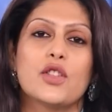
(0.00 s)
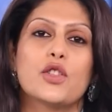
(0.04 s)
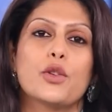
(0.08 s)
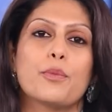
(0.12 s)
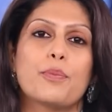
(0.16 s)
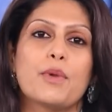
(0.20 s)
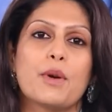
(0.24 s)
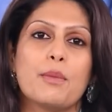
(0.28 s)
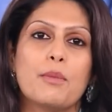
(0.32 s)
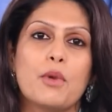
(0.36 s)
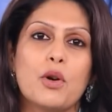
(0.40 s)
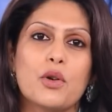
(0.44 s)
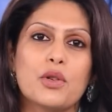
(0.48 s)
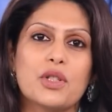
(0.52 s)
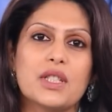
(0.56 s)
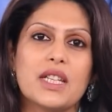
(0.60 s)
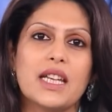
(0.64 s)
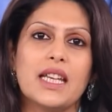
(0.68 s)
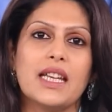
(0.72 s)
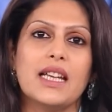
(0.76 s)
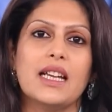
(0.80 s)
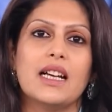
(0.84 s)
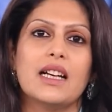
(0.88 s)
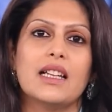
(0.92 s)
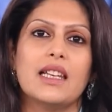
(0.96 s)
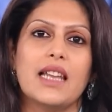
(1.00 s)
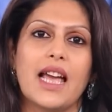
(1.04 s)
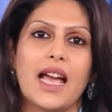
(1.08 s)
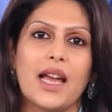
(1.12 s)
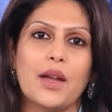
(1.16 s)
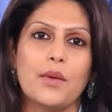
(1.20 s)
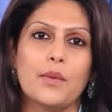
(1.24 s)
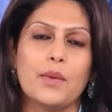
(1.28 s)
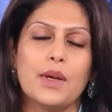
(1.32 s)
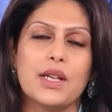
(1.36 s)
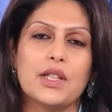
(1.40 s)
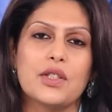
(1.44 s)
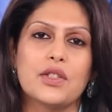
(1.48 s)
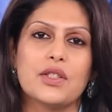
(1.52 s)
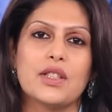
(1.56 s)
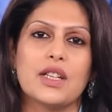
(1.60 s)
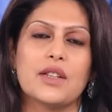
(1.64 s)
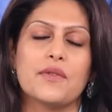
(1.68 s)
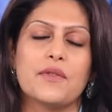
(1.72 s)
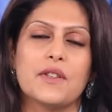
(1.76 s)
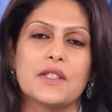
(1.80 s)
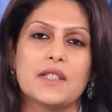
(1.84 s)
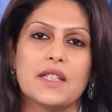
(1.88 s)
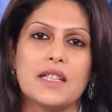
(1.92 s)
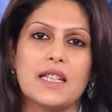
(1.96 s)
So promoting a language
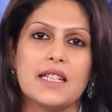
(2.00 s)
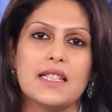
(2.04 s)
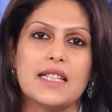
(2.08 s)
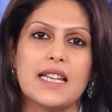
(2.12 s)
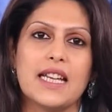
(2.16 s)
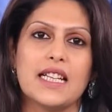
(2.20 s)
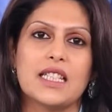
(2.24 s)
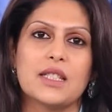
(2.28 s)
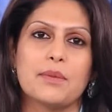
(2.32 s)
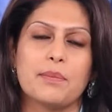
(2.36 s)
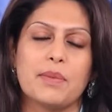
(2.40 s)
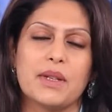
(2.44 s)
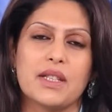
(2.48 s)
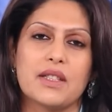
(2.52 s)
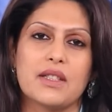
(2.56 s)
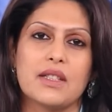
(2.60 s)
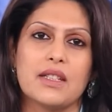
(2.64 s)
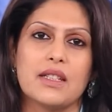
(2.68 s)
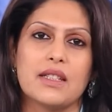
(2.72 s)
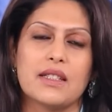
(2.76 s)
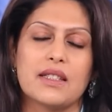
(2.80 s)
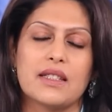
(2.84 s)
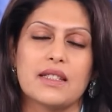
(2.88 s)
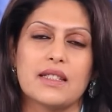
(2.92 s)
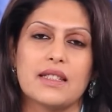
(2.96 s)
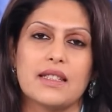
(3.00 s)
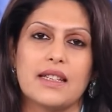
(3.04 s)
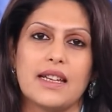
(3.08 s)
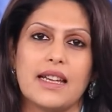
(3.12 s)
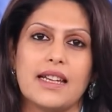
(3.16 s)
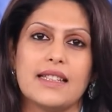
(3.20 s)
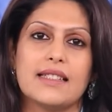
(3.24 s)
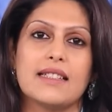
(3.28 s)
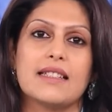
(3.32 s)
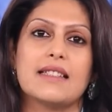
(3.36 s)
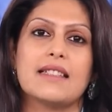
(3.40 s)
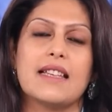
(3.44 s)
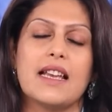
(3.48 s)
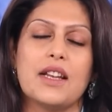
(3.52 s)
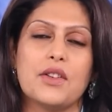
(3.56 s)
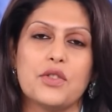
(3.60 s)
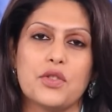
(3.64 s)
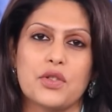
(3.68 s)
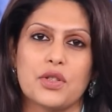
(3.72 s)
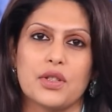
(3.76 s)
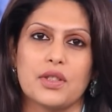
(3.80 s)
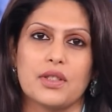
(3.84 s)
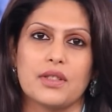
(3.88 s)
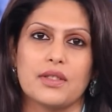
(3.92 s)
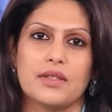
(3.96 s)
that facilitates business is
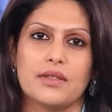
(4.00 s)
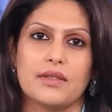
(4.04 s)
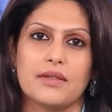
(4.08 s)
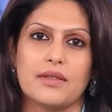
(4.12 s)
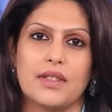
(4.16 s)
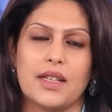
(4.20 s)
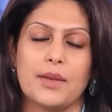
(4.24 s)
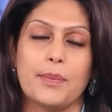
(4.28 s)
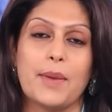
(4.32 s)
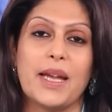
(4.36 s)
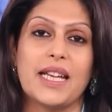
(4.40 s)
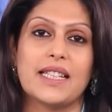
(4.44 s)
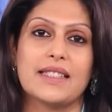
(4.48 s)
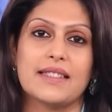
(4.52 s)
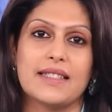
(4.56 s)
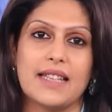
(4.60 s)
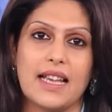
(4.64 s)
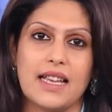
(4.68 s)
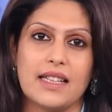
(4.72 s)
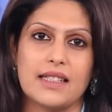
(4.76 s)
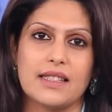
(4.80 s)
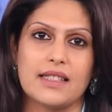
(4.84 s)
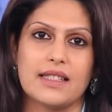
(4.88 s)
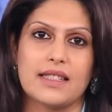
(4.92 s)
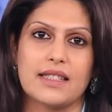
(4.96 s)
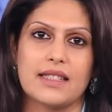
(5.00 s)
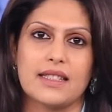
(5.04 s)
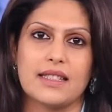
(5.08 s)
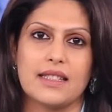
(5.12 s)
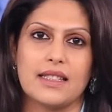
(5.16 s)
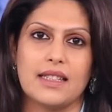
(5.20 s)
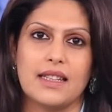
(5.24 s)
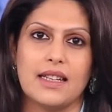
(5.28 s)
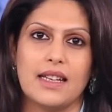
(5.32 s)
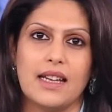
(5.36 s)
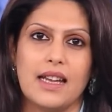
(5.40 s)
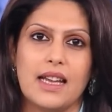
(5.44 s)
essential. It makes sense.